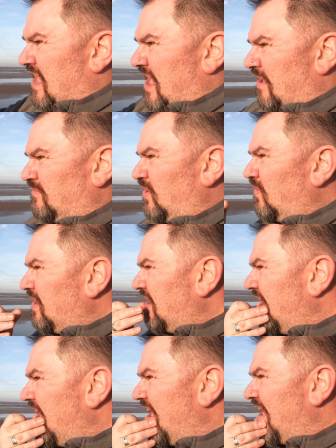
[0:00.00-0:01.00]
I'm doing
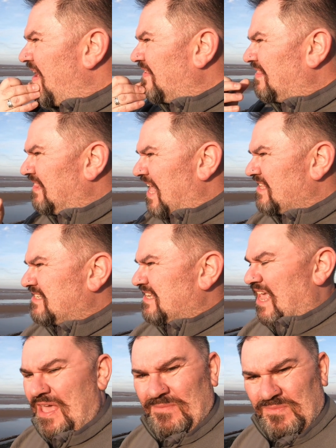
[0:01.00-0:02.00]
a
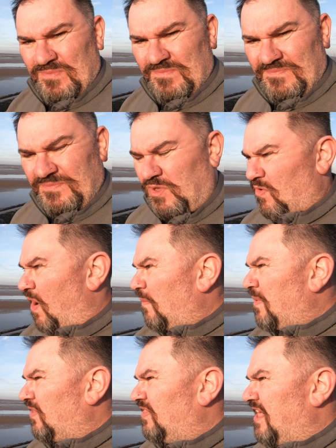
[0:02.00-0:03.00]
landscape
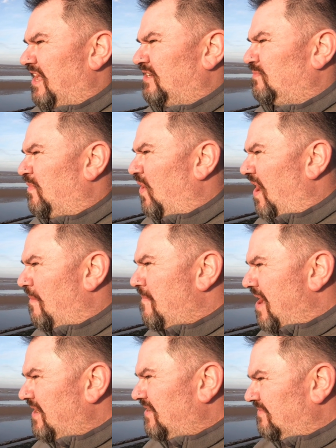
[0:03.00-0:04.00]
crop on this, but I
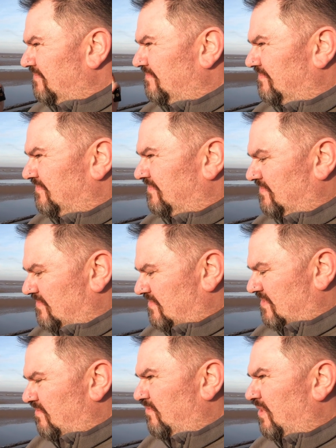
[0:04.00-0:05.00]
might
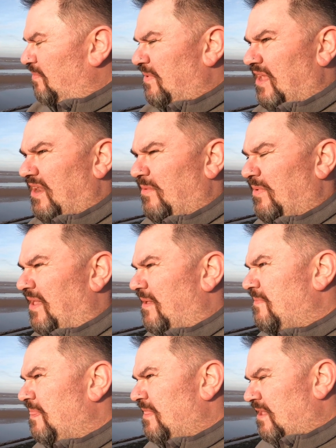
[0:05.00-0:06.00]
flip it in a bit.
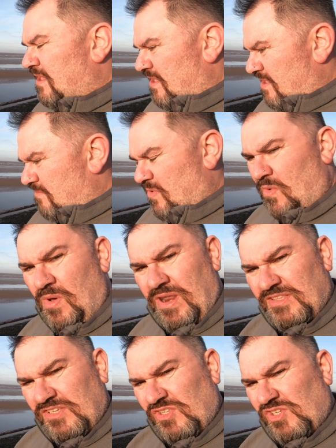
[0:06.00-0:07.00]
But I
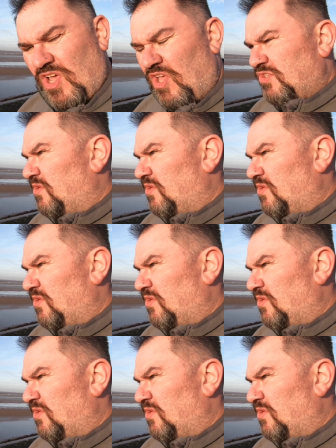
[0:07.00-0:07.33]
wanted to talk